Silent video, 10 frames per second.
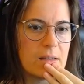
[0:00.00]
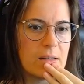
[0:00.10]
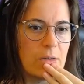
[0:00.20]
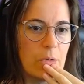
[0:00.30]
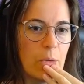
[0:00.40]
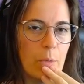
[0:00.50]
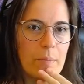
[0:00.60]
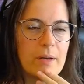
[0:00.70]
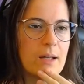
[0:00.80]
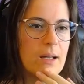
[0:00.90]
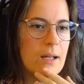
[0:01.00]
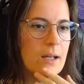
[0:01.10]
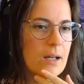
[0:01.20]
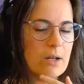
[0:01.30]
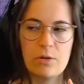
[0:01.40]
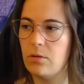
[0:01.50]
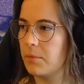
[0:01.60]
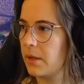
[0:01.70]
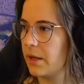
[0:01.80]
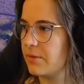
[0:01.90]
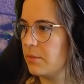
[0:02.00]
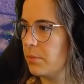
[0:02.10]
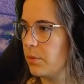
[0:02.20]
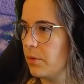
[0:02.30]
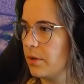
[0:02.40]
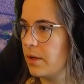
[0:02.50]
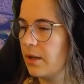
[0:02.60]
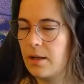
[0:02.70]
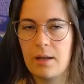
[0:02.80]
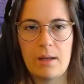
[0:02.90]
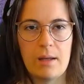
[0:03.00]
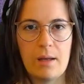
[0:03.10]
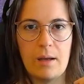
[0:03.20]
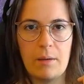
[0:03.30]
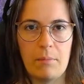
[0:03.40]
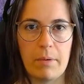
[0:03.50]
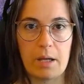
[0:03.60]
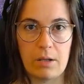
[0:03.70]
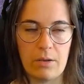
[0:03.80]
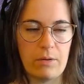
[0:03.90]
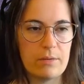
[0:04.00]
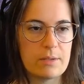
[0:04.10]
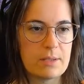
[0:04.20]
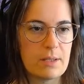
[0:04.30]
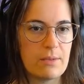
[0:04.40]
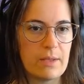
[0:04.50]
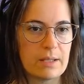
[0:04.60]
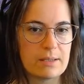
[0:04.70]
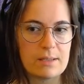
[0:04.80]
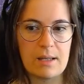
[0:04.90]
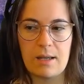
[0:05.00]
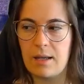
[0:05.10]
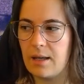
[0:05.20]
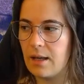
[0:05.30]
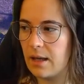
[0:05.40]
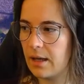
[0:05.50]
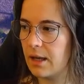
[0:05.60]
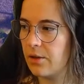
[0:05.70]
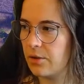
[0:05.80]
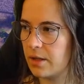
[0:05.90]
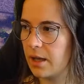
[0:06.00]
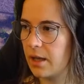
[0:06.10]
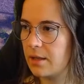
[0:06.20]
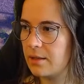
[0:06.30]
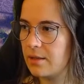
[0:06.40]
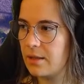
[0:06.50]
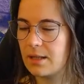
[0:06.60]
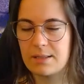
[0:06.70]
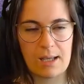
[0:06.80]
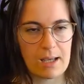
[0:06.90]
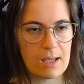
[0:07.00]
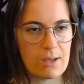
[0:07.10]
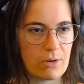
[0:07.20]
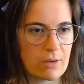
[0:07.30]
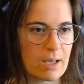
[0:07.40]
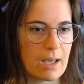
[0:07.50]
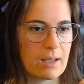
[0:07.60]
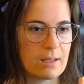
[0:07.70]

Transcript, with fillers: Nope. Uh, cool. I'm gonna have to import my clothes. That's a okay. That is a-okay.